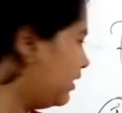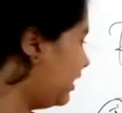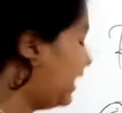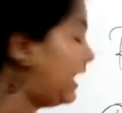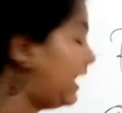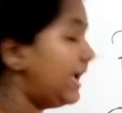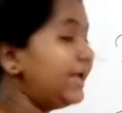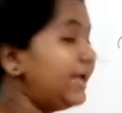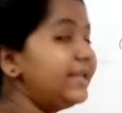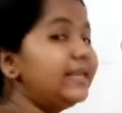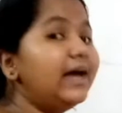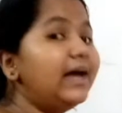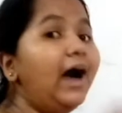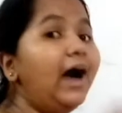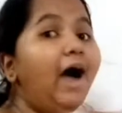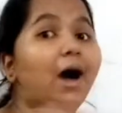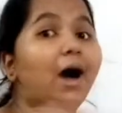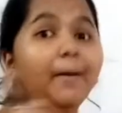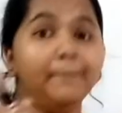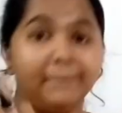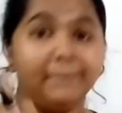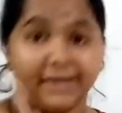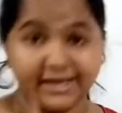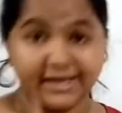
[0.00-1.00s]
in a
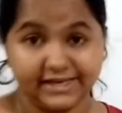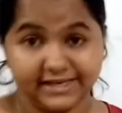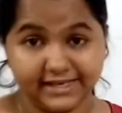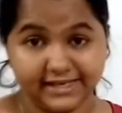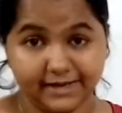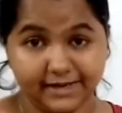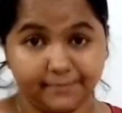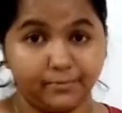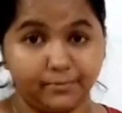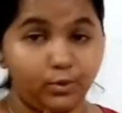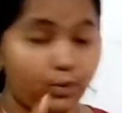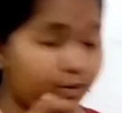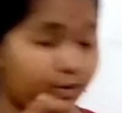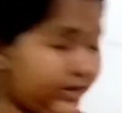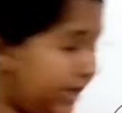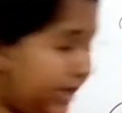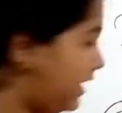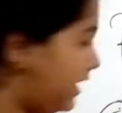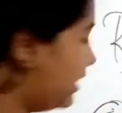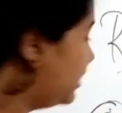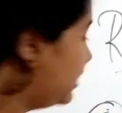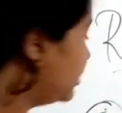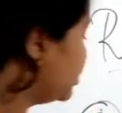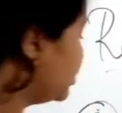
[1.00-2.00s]
medium. Okay,
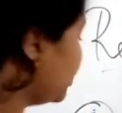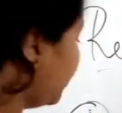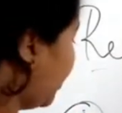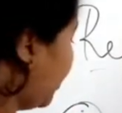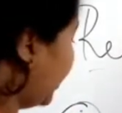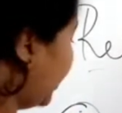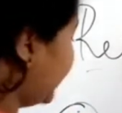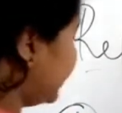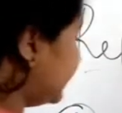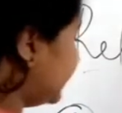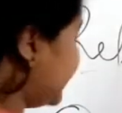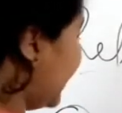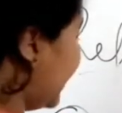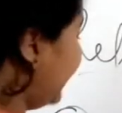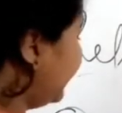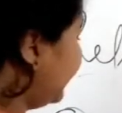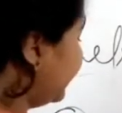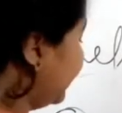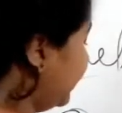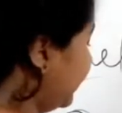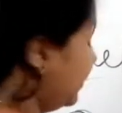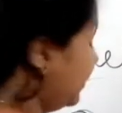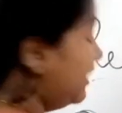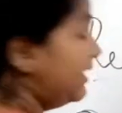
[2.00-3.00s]
so So what is that?
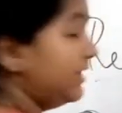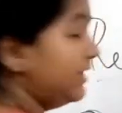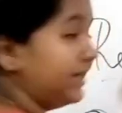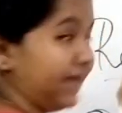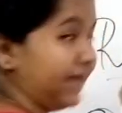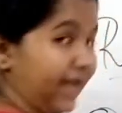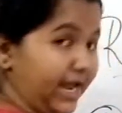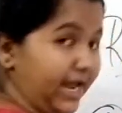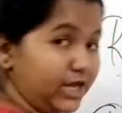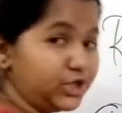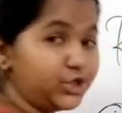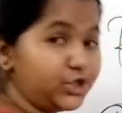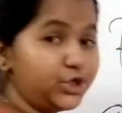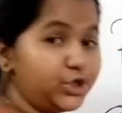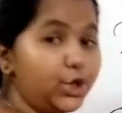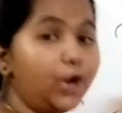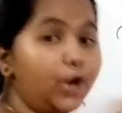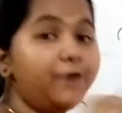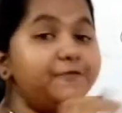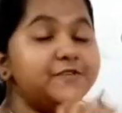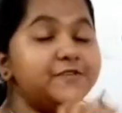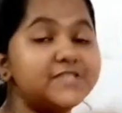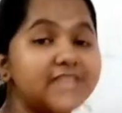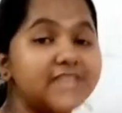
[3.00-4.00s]
Ratio
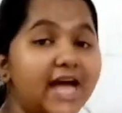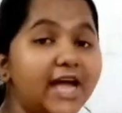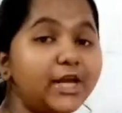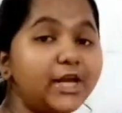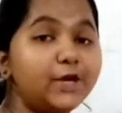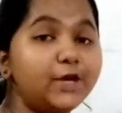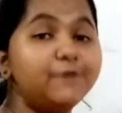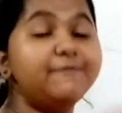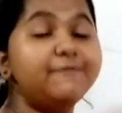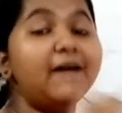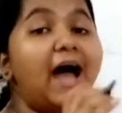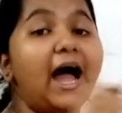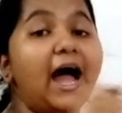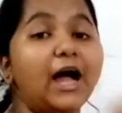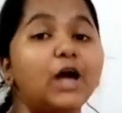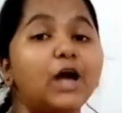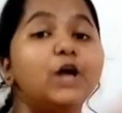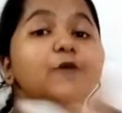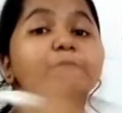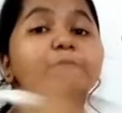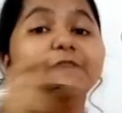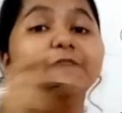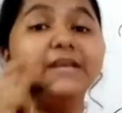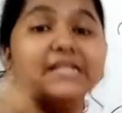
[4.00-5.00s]
of sine of angle
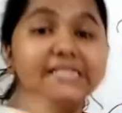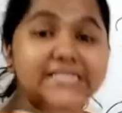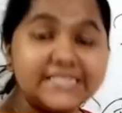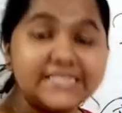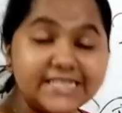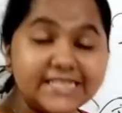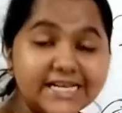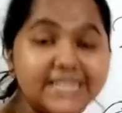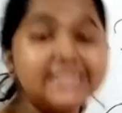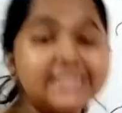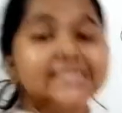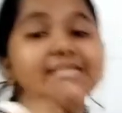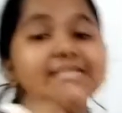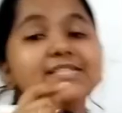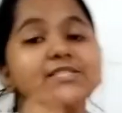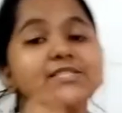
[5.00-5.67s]
of incidence is